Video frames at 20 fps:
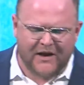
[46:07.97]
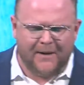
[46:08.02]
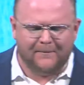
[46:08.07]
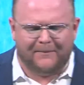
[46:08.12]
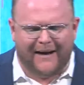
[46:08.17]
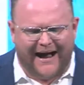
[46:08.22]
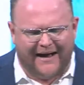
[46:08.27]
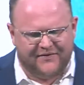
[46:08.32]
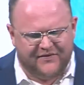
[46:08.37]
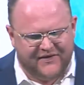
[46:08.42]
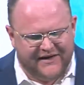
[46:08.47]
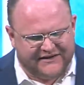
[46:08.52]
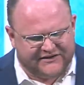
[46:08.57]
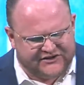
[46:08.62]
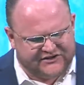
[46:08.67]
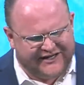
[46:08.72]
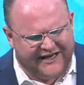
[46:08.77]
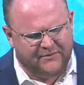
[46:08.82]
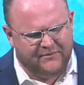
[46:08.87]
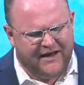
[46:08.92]
by the
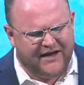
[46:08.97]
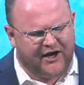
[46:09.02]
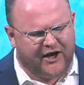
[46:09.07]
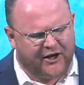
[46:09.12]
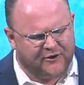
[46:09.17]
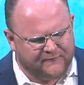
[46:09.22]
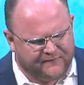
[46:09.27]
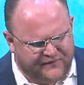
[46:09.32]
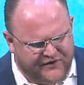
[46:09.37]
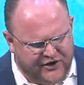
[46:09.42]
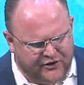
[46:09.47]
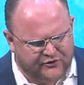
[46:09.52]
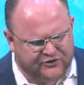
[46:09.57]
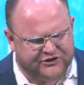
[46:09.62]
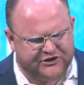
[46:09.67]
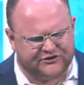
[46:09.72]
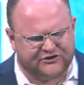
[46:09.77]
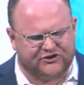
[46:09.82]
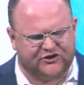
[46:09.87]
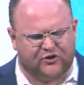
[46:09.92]
seeming
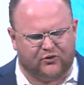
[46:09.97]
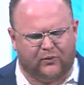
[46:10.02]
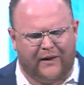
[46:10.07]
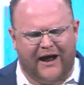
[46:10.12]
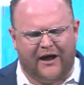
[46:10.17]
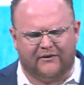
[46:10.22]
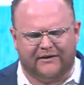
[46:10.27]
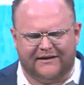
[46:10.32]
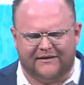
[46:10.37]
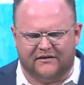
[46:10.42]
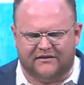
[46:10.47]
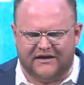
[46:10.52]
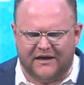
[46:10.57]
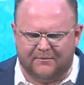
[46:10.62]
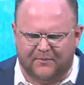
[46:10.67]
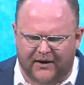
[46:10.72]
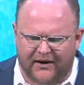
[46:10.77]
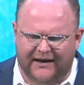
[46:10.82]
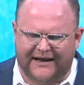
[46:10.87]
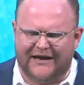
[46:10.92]
confusion surrounding the
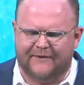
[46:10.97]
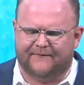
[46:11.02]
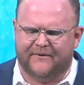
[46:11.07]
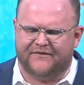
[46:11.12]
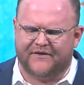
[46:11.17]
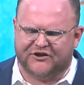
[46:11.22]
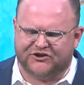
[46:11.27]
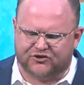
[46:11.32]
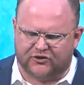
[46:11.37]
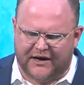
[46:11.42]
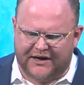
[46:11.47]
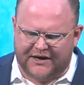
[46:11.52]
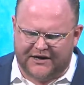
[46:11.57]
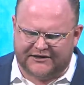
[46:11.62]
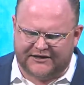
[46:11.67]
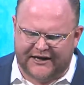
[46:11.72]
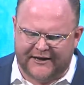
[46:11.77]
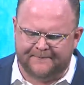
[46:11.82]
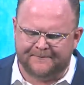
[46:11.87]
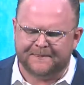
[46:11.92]
belief in the
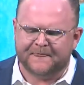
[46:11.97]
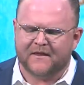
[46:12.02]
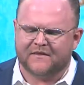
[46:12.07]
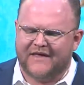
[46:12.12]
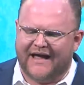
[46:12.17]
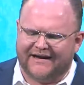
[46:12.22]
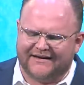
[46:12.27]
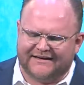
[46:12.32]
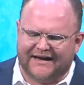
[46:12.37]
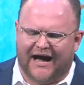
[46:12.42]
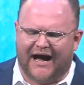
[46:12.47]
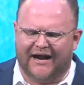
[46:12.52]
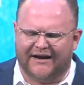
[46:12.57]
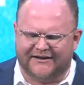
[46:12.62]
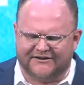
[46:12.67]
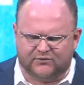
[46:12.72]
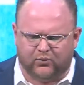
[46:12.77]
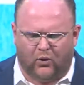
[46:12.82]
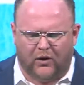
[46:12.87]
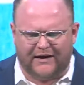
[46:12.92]
Trinity that God
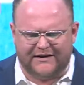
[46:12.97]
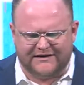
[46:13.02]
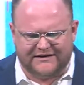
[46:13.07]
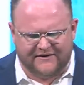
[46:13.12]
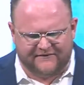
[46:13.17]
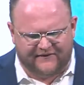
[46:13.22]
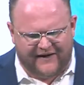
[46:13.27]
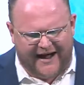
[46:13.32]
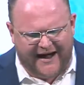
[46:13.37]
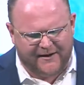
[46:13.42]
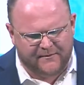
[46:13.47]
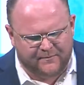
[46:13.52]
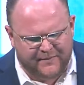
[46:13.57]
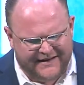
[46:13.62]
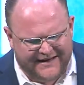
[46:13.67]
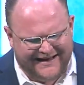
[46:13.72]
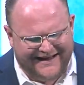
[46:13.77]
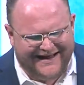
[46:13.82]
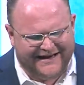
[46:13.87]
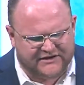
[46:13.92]
is one divine
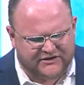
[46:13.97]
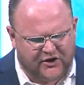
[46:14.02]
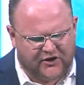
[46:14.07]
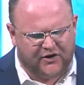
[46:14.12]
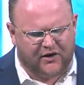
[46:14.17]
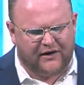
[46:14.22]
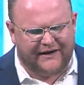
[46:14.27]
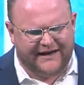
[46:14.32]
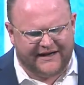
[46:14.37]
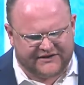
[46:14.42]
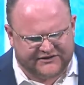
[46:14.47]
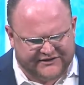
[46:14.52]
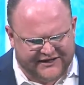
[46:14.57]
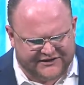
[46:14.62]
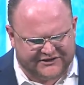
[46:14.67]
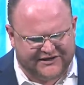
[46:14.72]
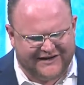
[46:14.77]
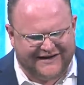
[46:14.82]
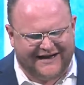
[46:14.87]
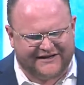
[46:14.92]
being eternally
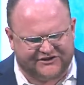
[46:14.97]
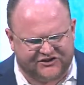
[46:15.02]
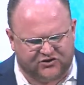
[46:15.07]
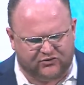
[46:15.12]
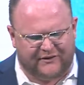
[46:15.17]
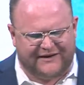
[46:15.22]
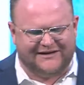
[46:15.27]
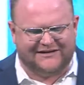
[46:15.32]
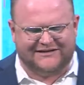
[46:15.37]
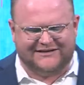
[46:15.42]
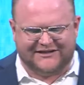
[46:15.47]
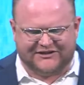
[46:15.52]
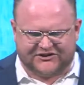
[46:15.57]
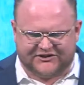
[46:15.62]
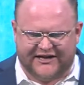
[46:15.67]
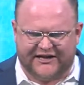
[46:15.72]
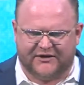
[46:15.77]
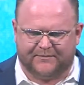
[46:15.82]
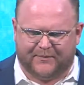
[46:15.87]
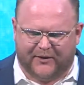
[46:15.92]
existing as three
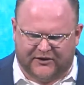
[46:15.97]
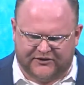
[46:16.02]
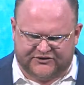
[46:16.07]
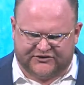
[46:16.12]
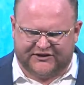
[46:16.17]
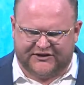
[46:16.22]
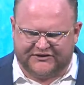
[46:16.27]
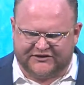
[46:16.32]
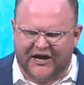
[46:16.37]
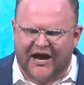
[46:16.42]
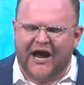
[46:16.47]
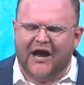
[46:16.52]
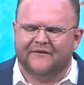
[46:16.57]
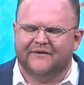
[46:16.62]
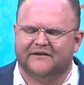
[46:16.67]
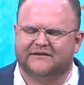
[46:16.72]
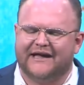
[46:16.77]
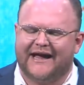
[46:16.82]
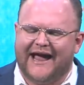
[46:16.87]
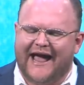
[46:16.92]
distinct persons
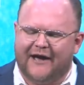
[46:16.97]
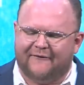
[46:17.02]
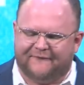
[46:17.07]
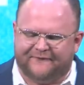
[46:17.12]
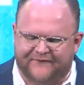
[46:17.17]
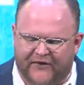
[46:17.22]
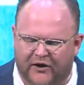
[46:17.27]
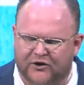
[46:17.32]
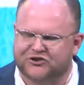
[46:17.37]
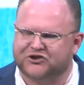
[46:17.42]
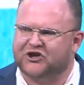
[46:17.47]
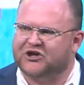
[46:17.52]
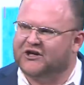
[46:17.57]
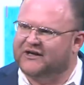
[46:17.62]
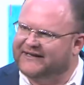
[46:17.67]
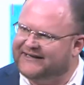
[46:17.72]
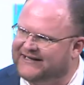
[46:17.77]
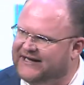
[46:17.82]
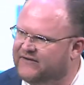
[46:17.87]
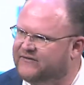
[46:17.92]
that they have
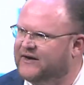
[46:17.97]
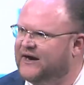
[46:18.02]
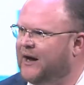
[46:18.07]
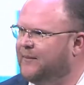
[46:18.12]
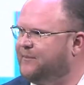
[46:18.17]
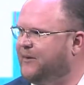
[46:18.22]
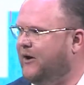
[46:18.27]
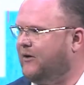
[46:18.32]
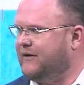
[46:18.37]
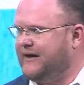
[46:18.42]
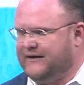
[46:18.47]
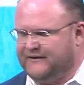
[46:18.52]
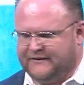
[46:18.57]
functionally given up on